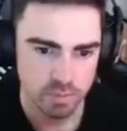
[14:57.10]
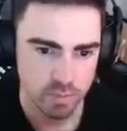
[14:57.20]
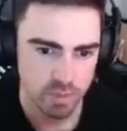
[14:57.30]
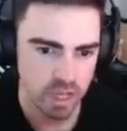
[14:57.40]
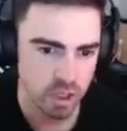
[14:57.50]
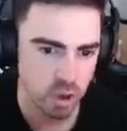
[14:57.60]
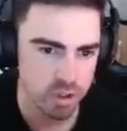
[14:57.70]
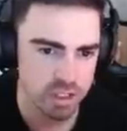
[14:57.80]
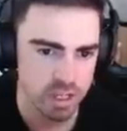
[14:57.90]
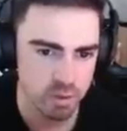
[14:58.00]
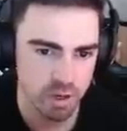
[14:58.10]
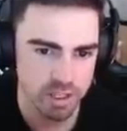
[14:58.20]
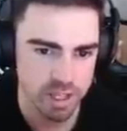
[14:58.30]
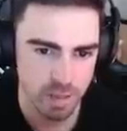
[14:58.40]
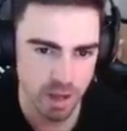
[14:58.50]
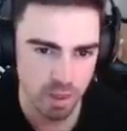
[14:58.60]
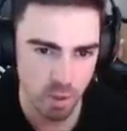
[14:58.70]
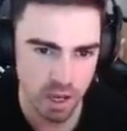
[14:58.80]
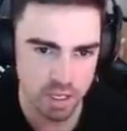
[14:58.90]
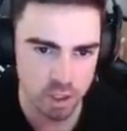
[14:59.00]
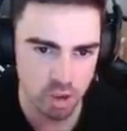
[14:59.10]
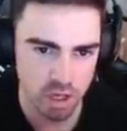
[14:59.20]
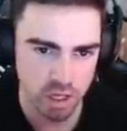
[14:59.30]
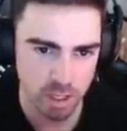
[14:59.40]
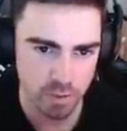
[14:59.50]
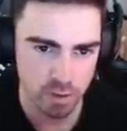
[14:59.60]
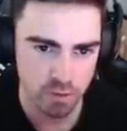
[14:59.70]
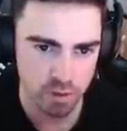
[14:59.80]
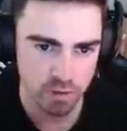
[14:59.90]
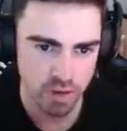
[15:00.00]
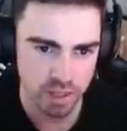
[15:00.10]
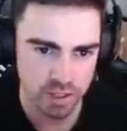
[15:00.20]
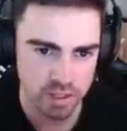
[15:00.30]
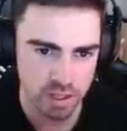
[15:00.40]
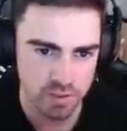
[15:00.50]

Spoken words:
That ghost did reset, by the way, and he's going to try and come through for the fight. Let's see if he's